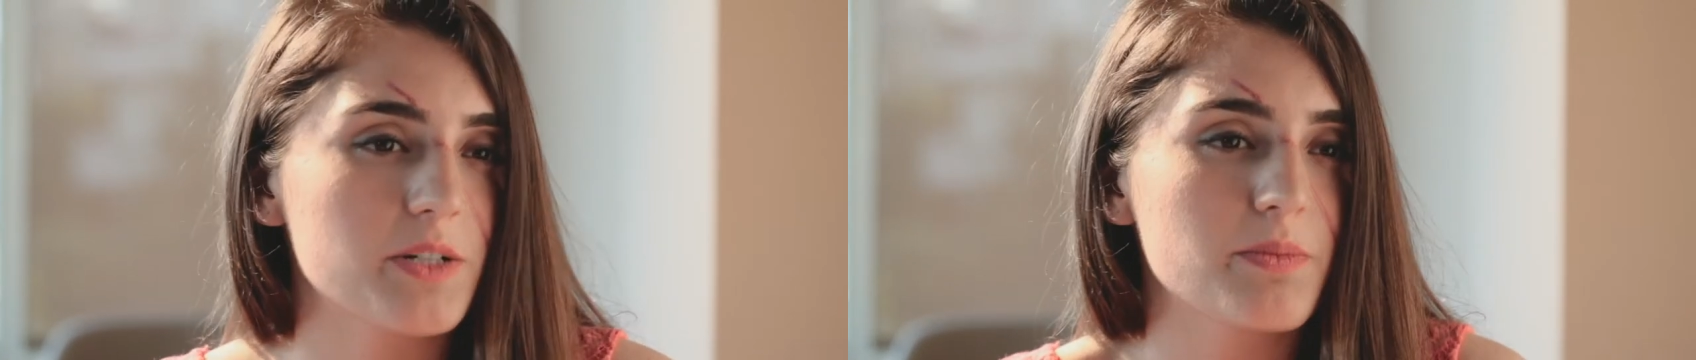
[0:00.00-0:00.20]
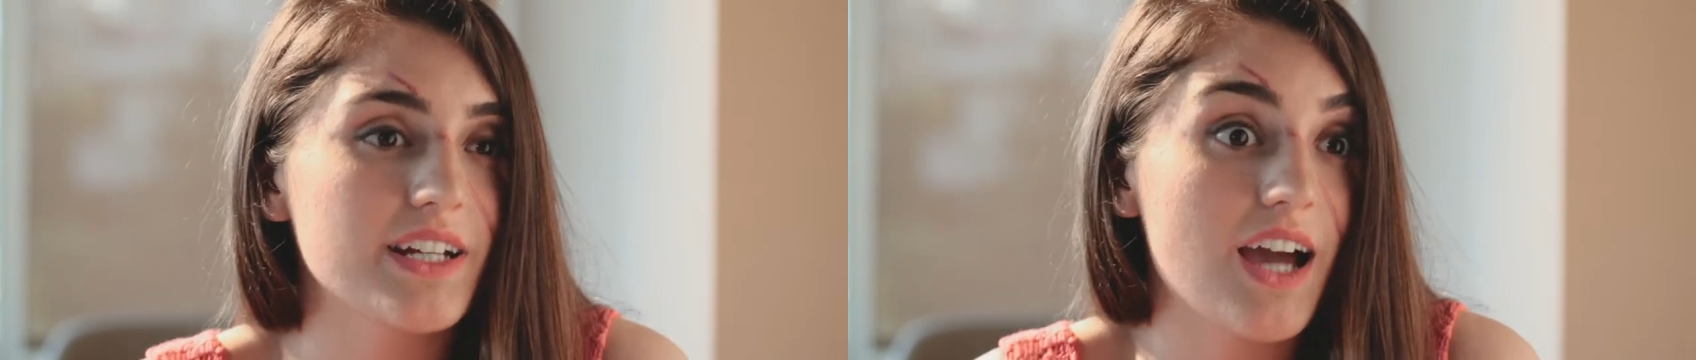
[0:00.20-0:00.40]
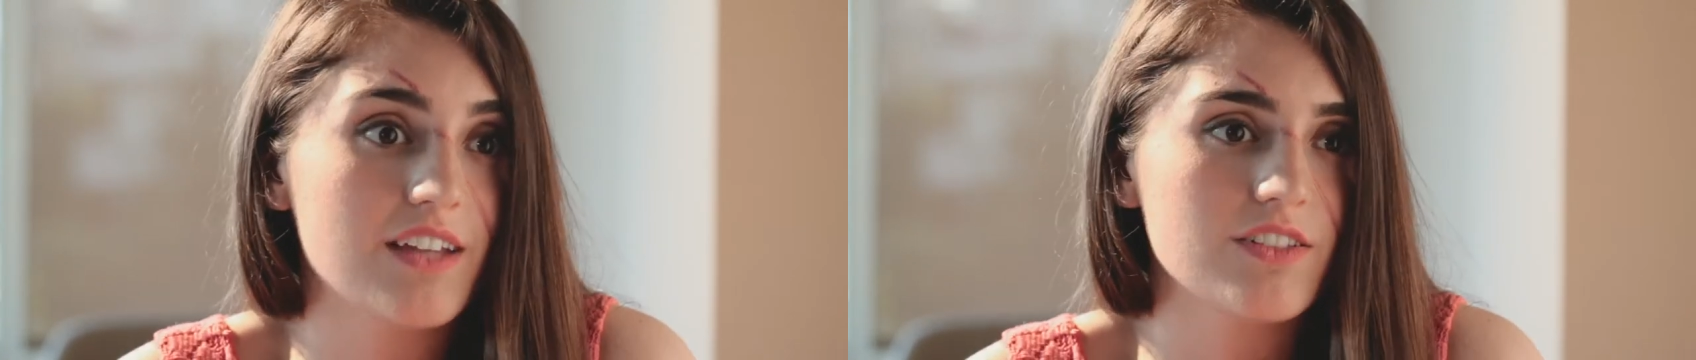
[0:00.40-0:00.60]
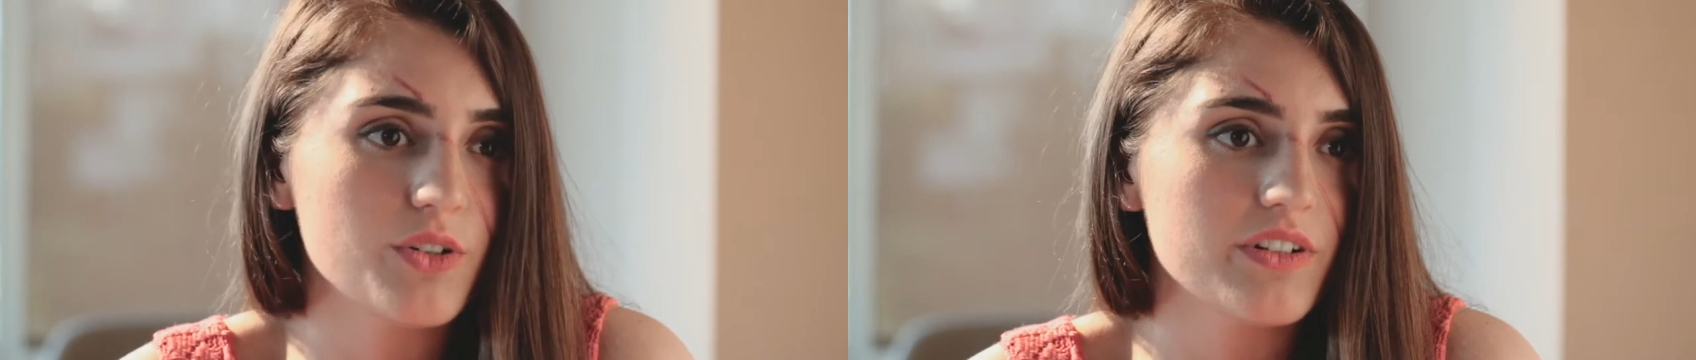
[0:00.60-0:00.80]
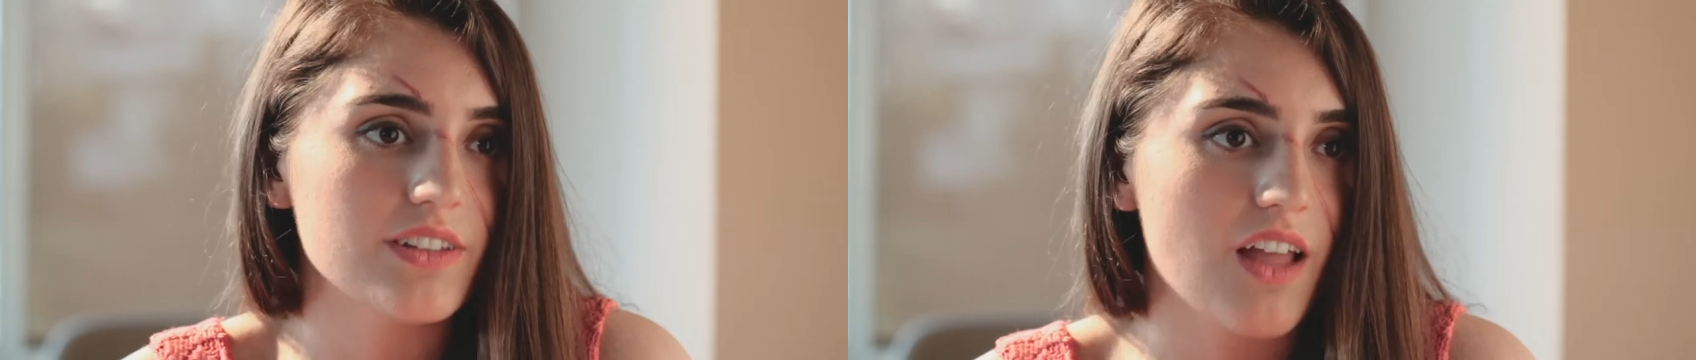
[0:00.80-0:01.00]
but I
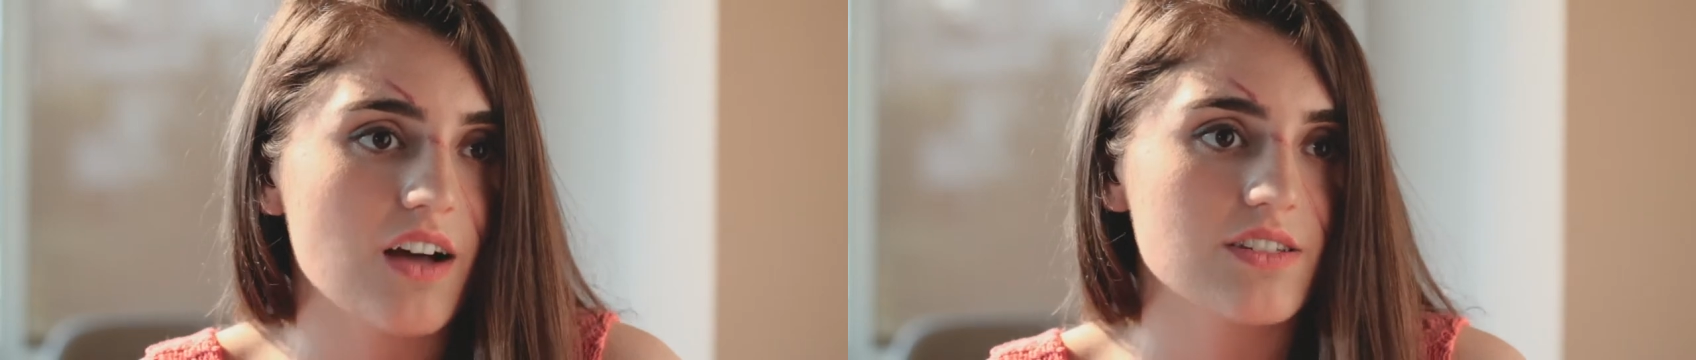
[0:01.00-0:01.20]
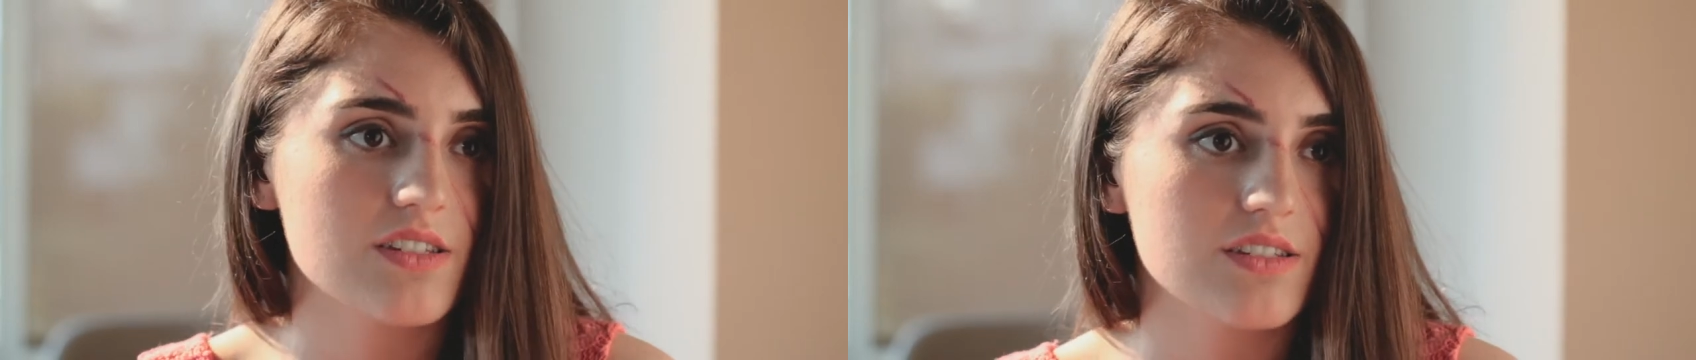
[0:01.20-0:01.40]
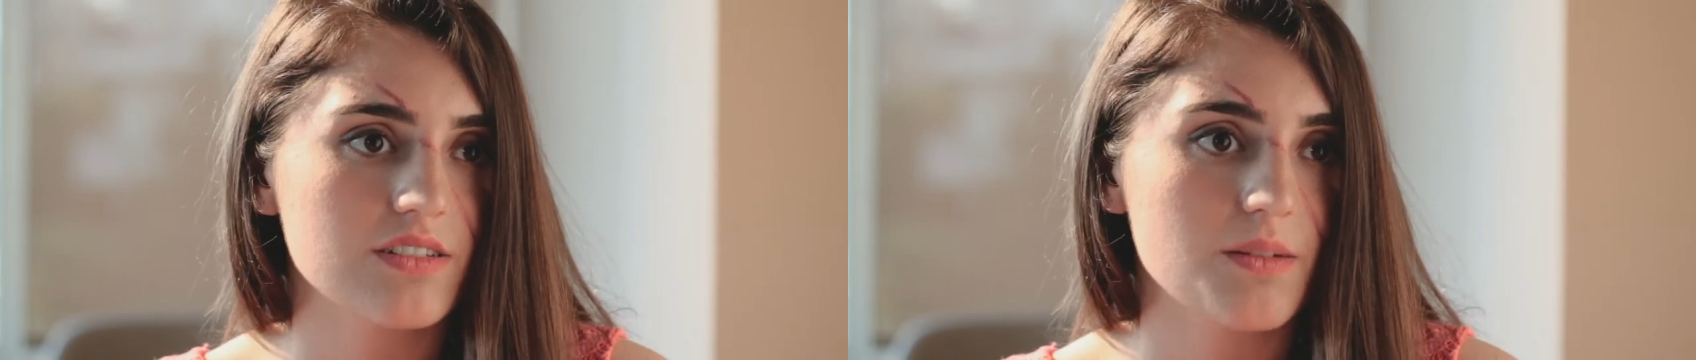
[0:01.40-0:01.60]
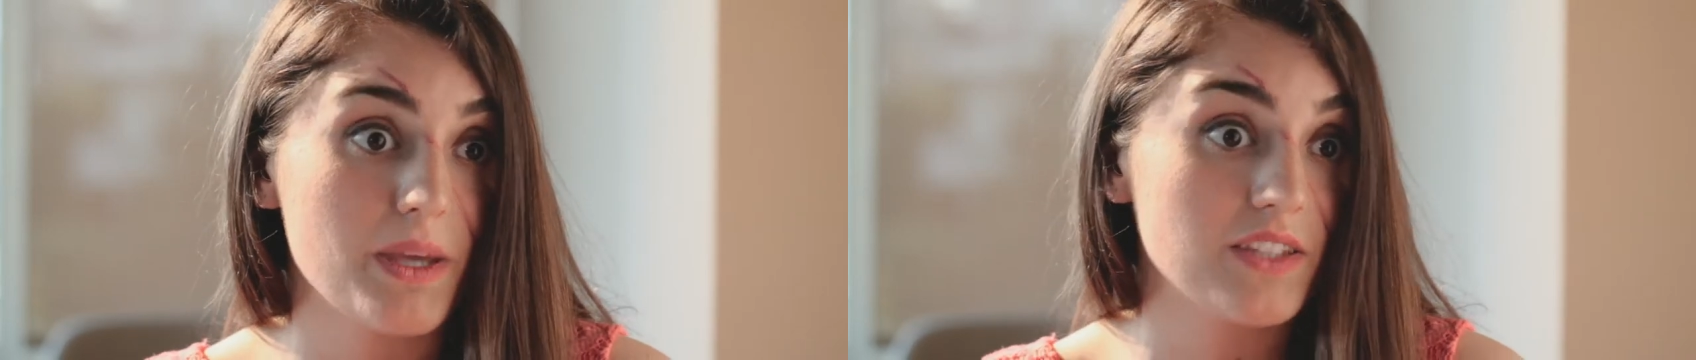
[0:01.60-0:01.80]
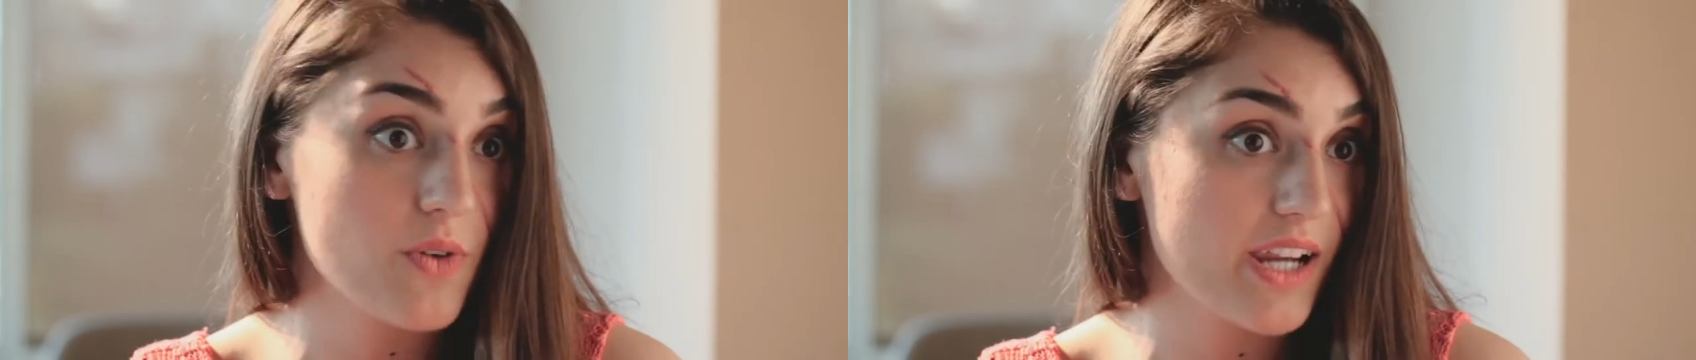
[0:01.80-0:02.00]
learned a lot
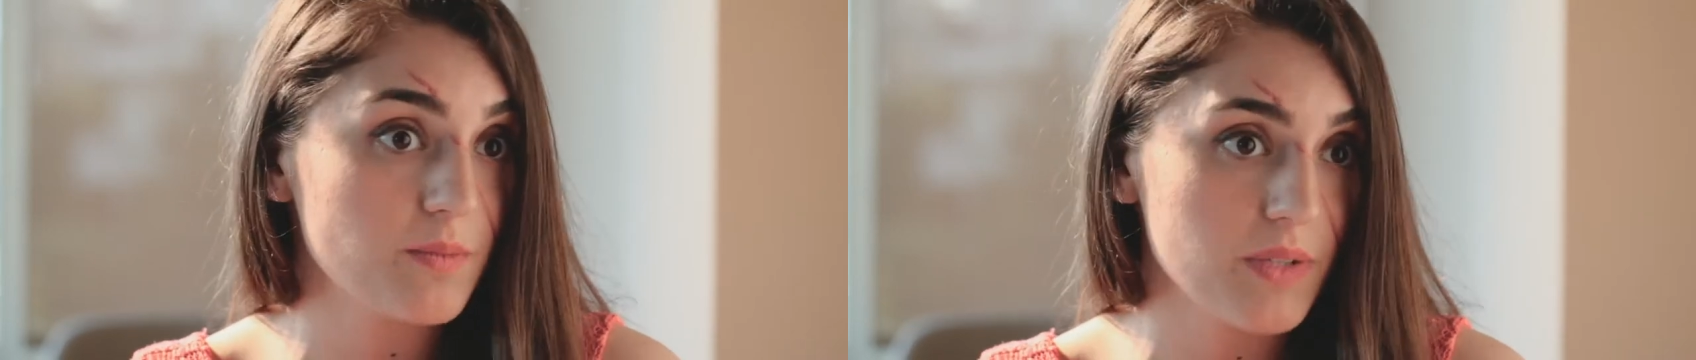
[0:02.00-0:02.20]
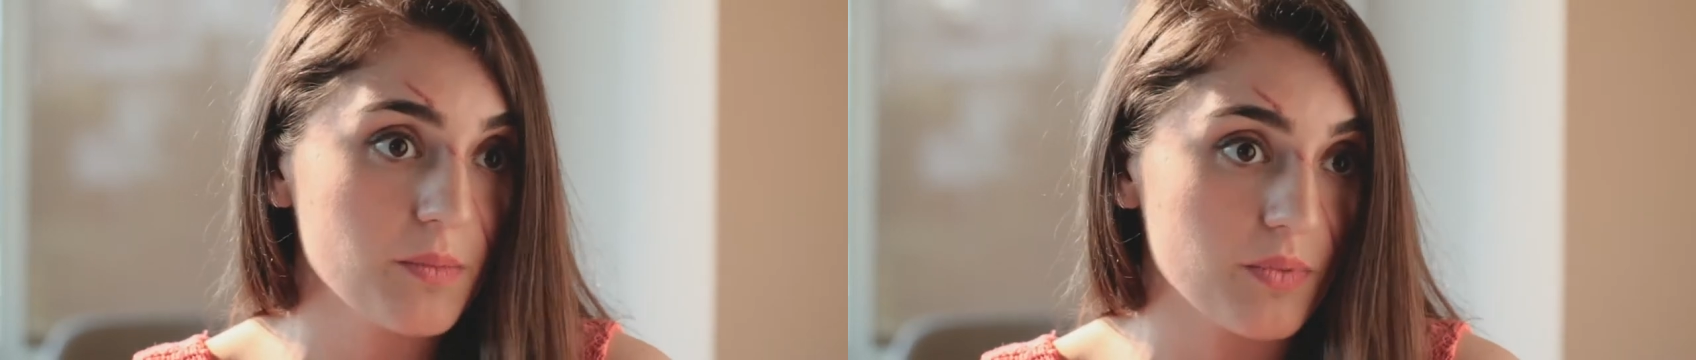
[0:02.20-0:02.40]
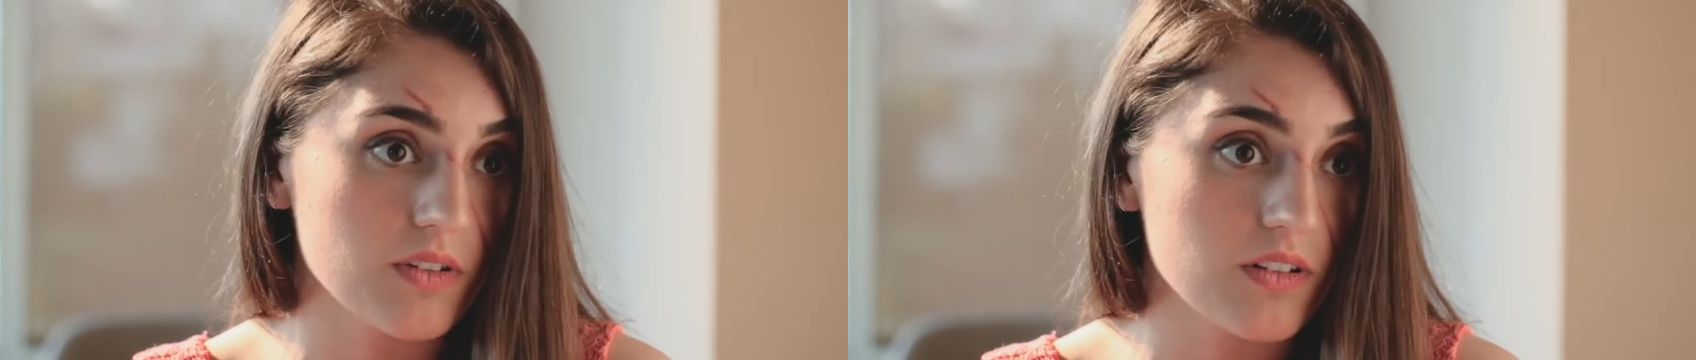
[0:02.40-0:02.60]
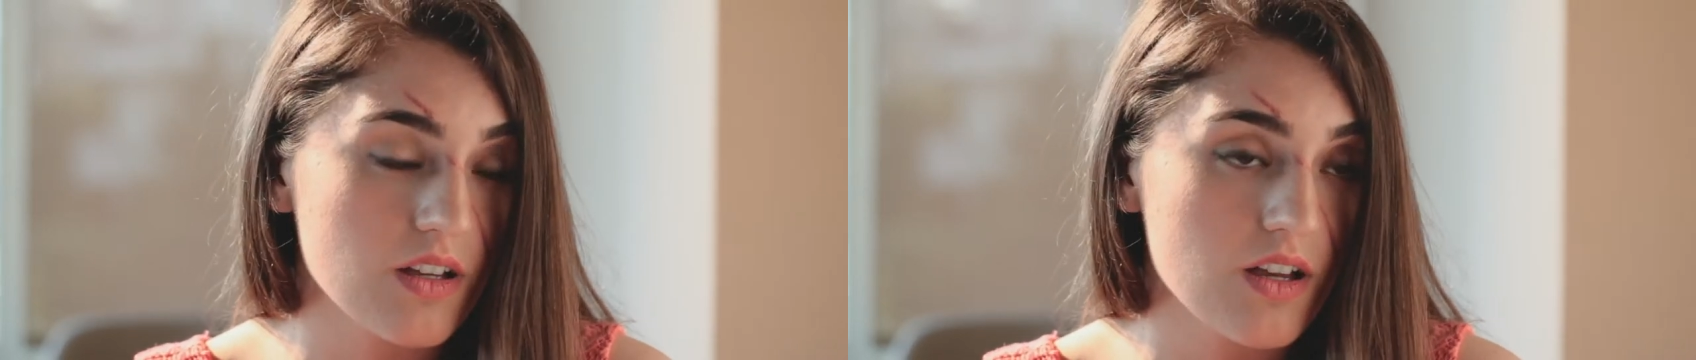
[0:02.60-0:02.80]
met great people.